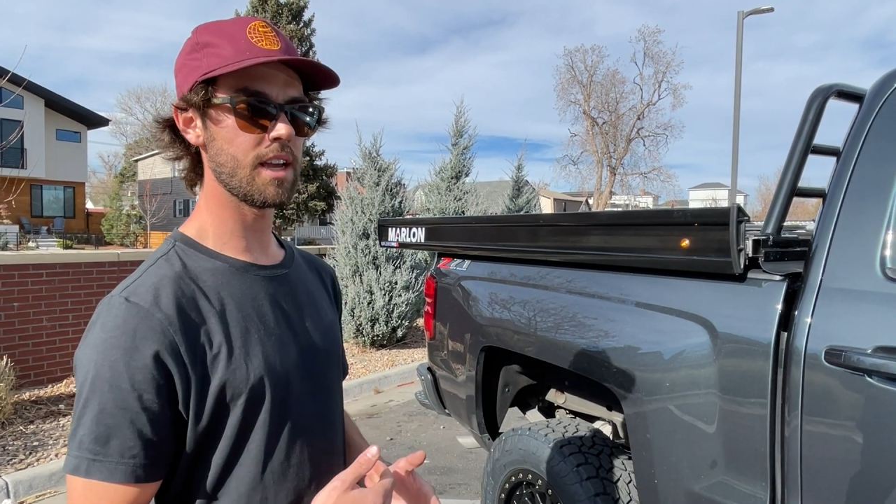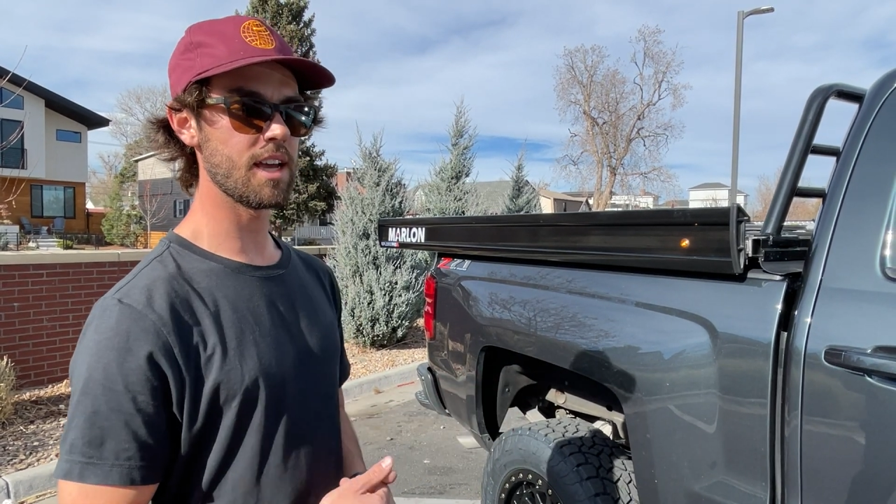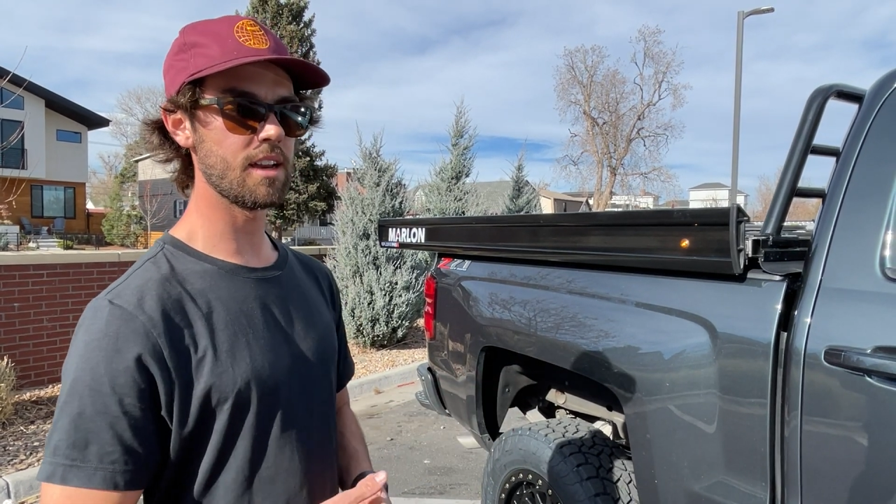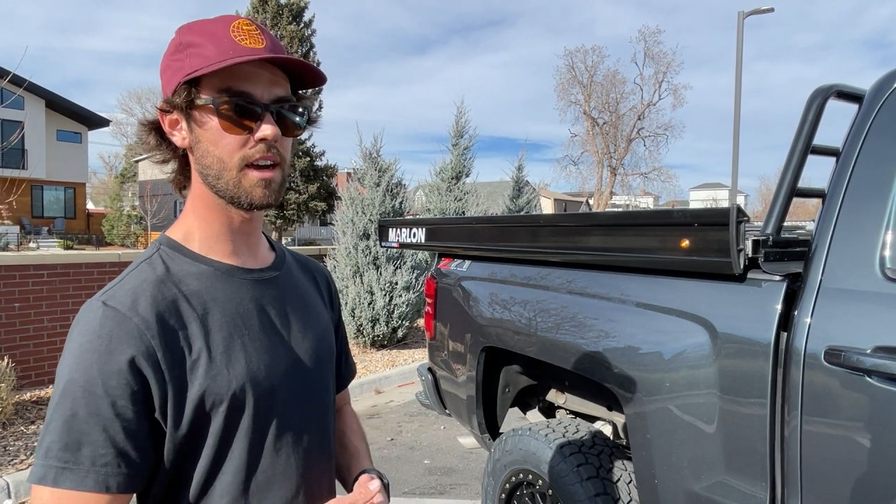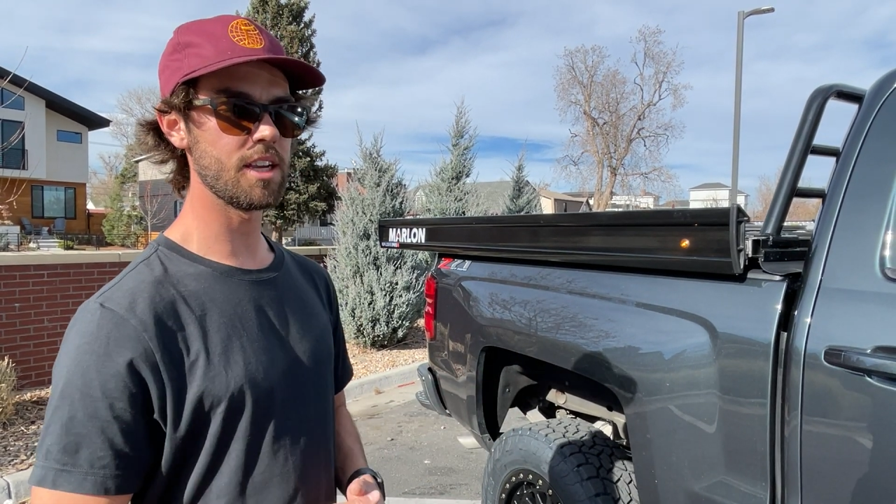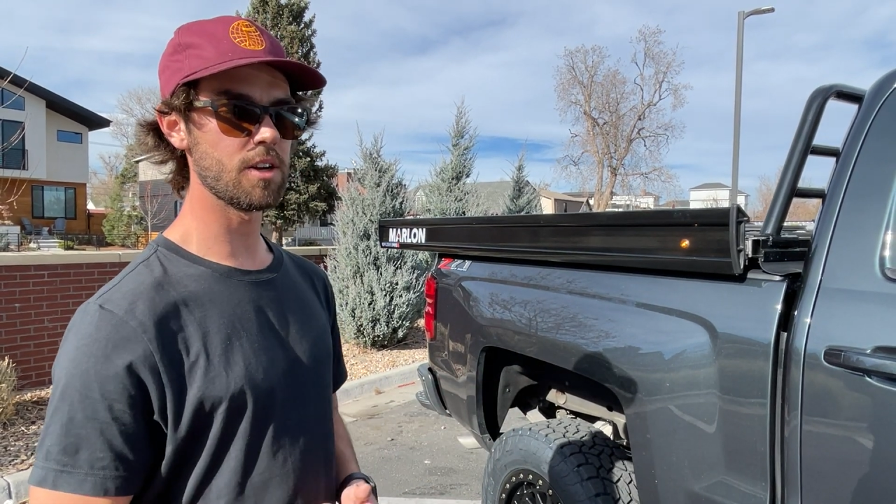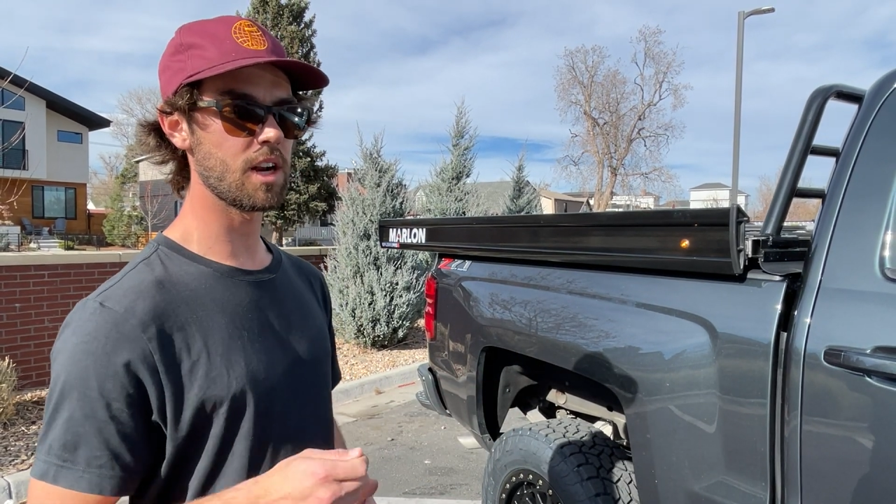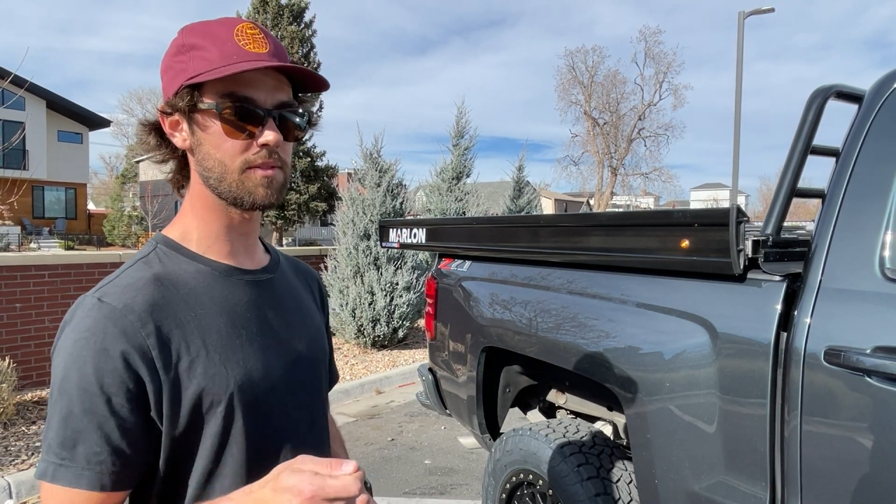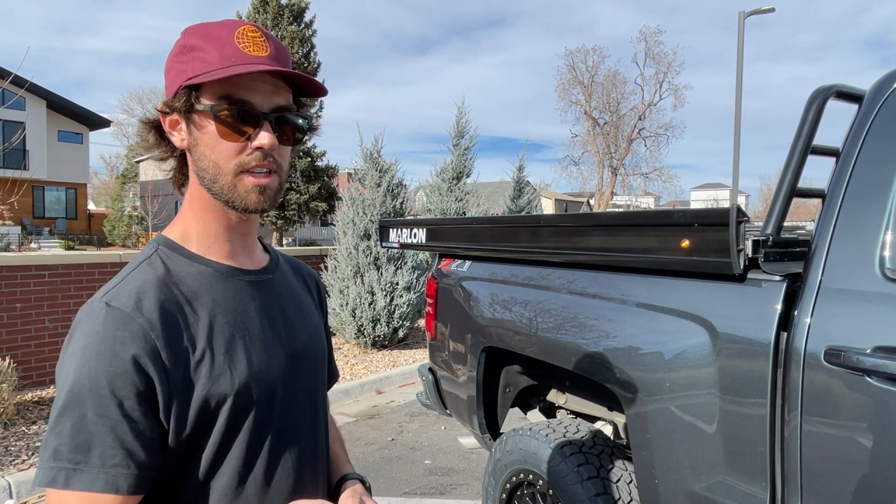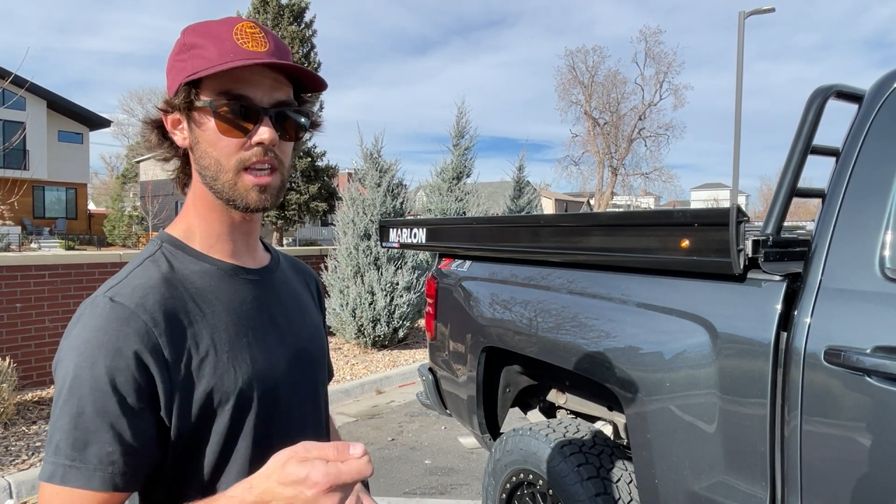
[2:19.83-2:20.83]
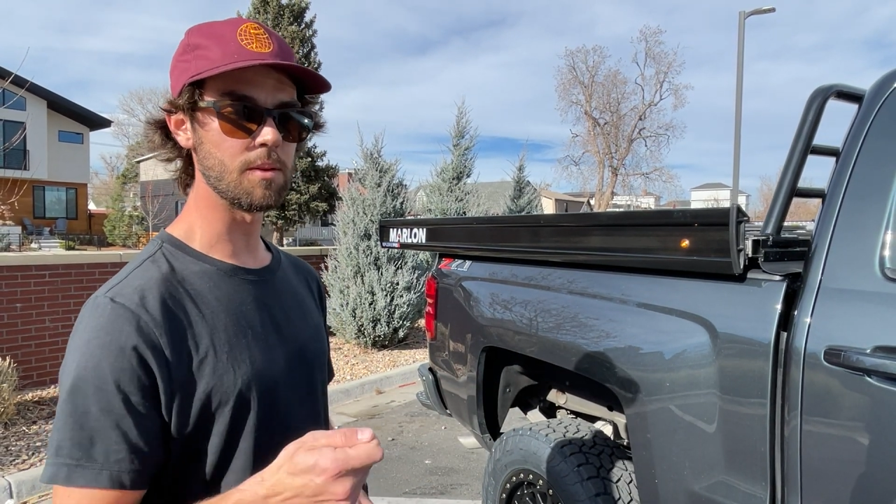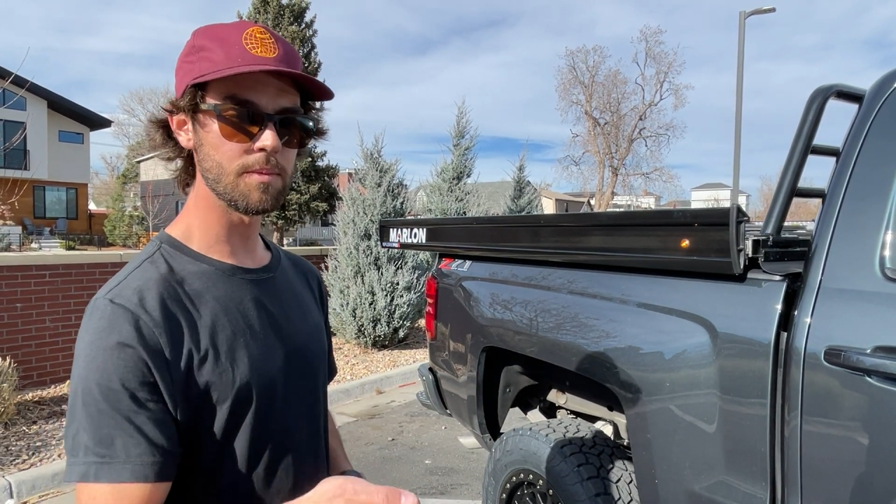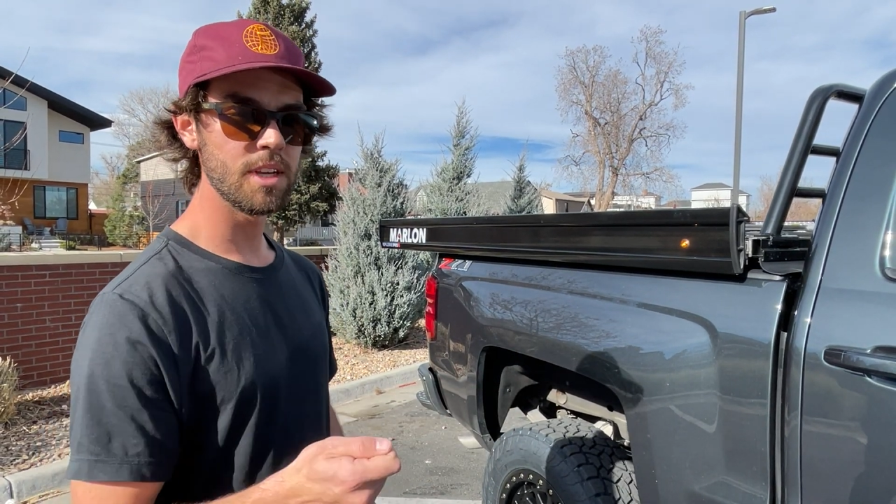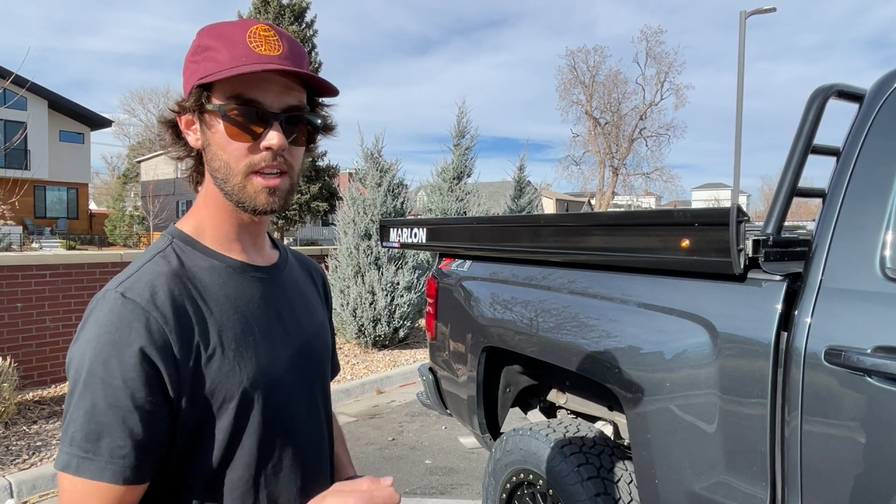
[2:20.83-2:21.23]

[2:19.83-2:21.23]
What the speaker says: and you don't have to keep